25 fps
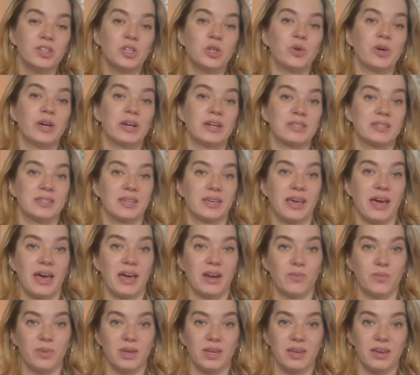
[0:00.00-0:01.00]
UX
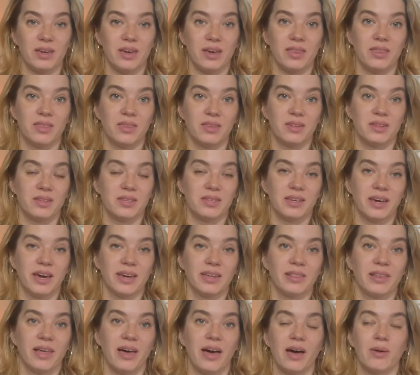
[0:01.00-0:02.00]
Academy at the
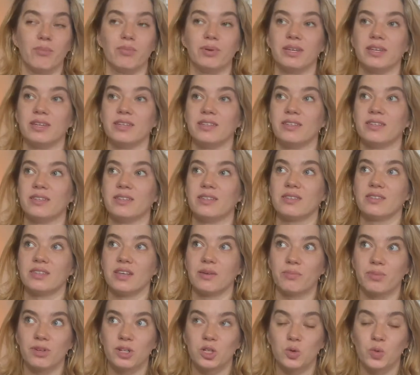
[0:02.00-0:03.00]
DesignLab in
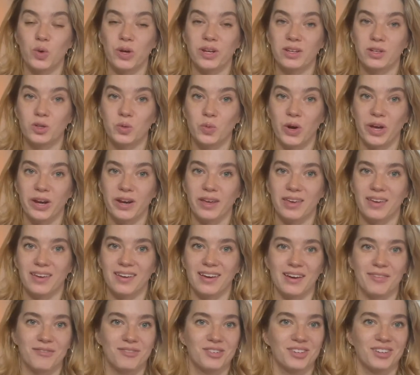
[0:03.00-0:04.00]
December 2020
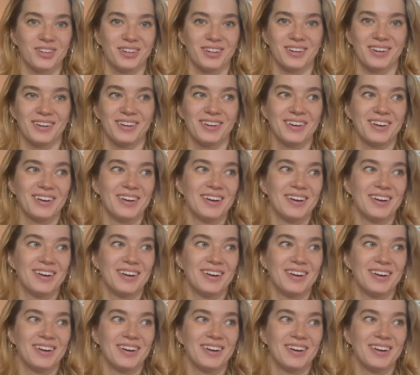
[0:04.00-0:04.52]
after